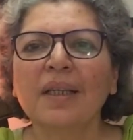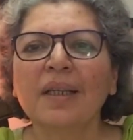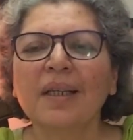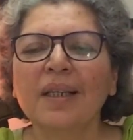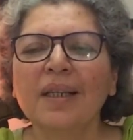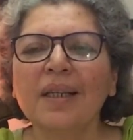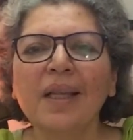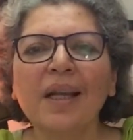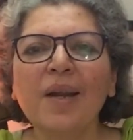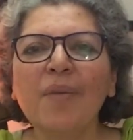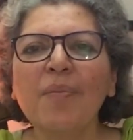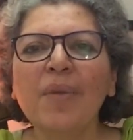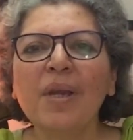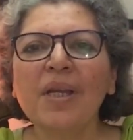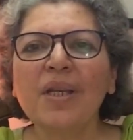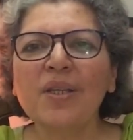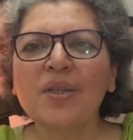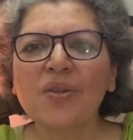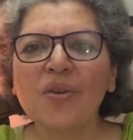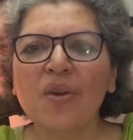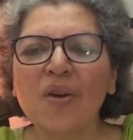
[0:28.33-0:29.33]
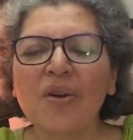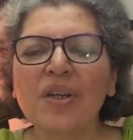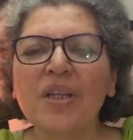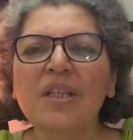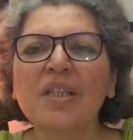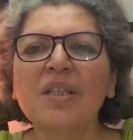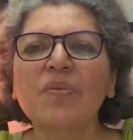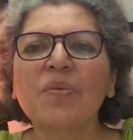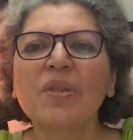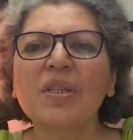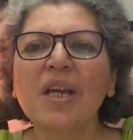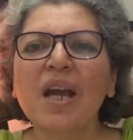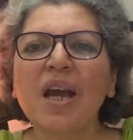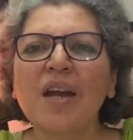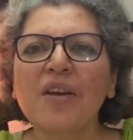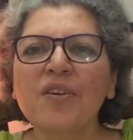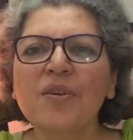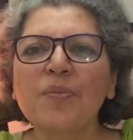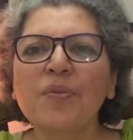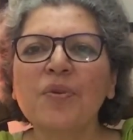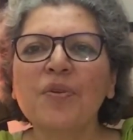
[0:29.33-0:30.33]
There are many stories which are
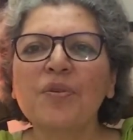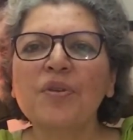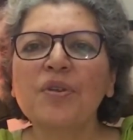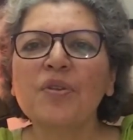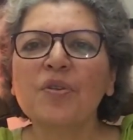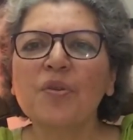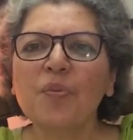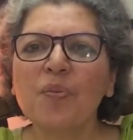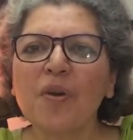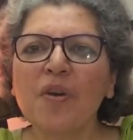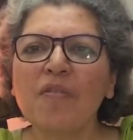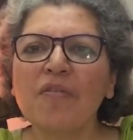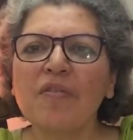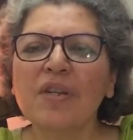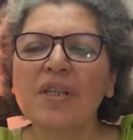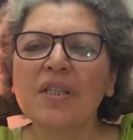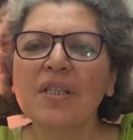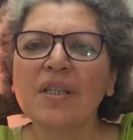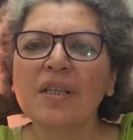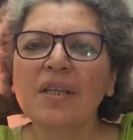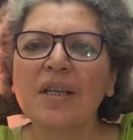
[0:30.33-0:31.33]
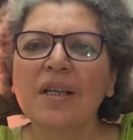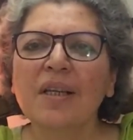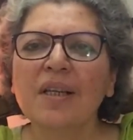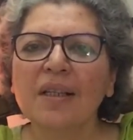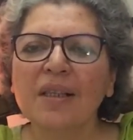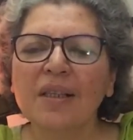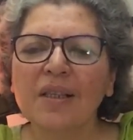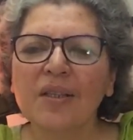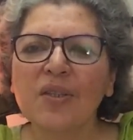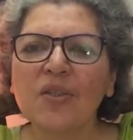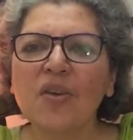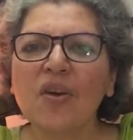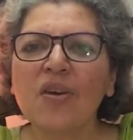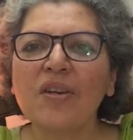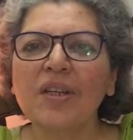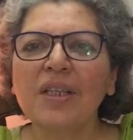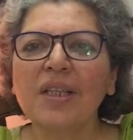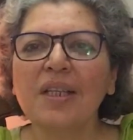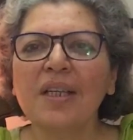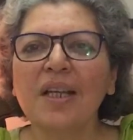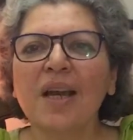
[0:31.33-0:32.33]
attributed to prophets. The story
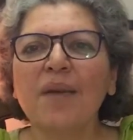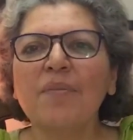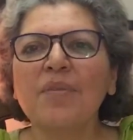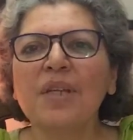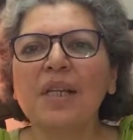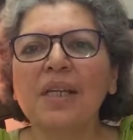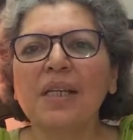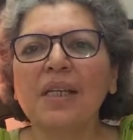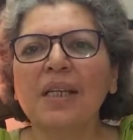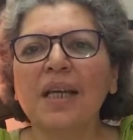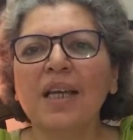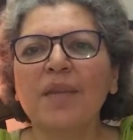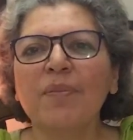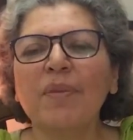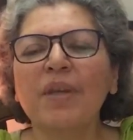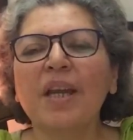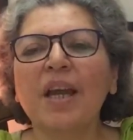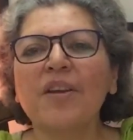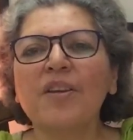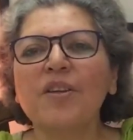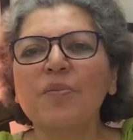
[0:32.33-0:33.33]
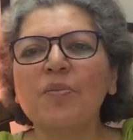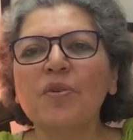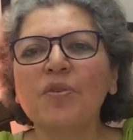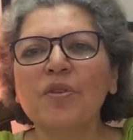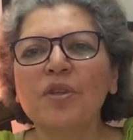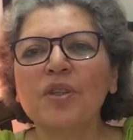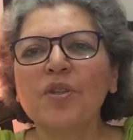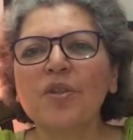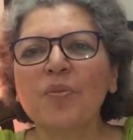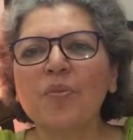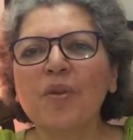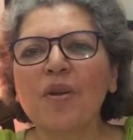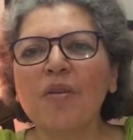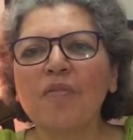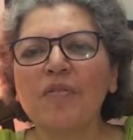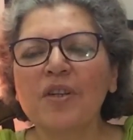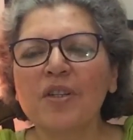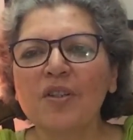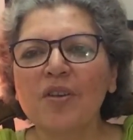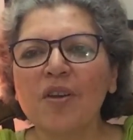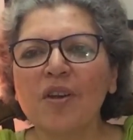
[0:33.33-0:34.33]
that I am telling has been attributed to
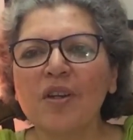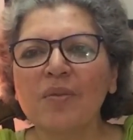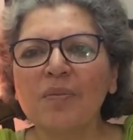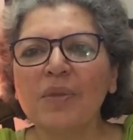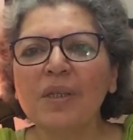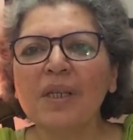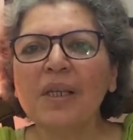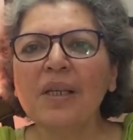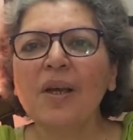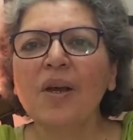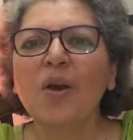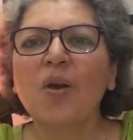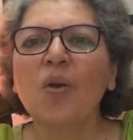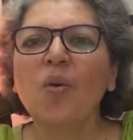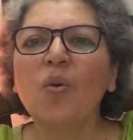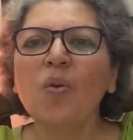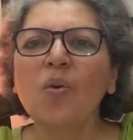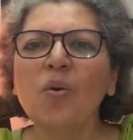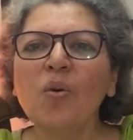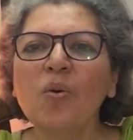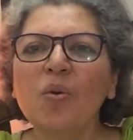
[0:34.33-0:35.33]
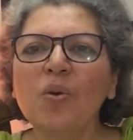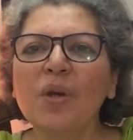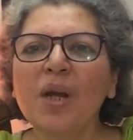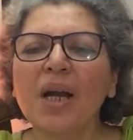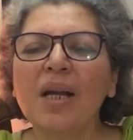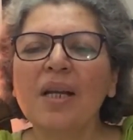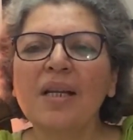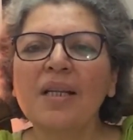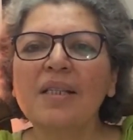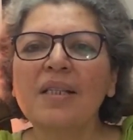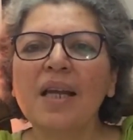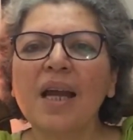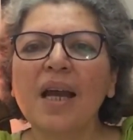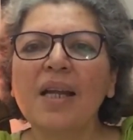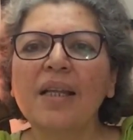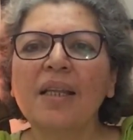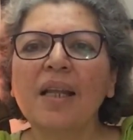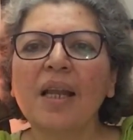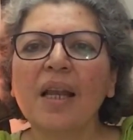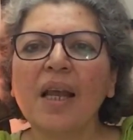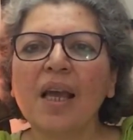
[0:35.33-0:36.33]
Prophet Solomon, who could understand
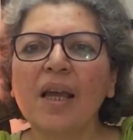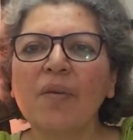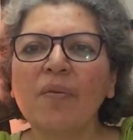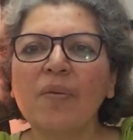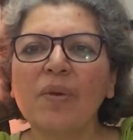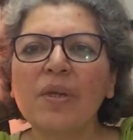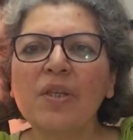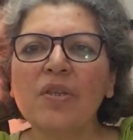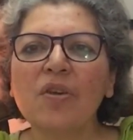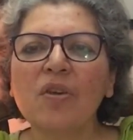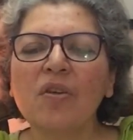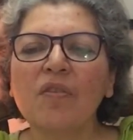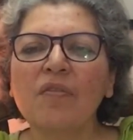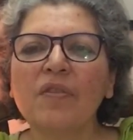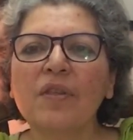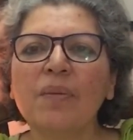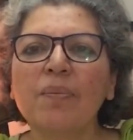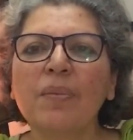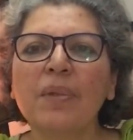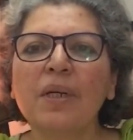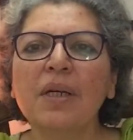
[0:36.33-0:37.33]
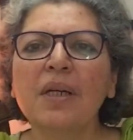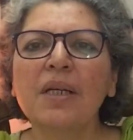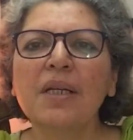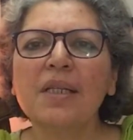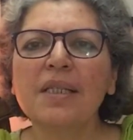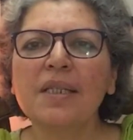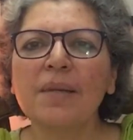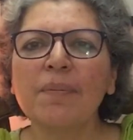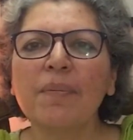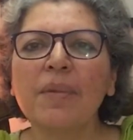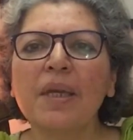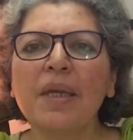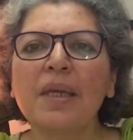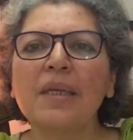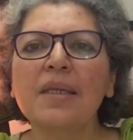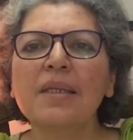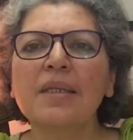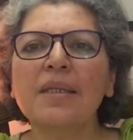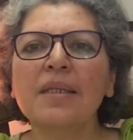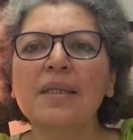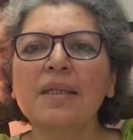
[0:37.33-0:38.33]
the language of the birds, the
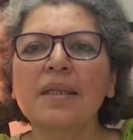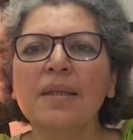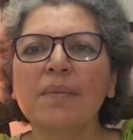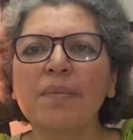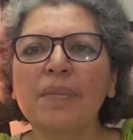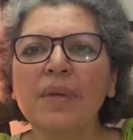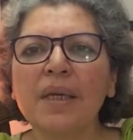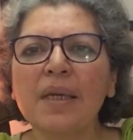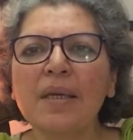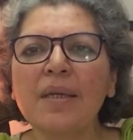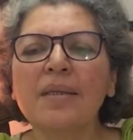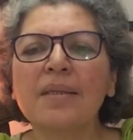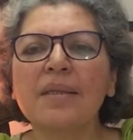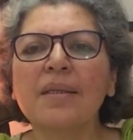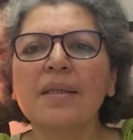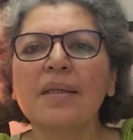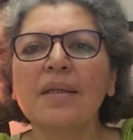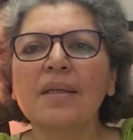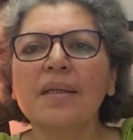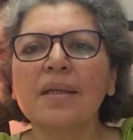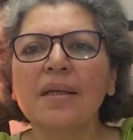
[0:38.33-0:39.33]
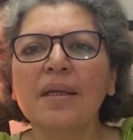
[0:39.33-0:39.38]
beasts, the bees, the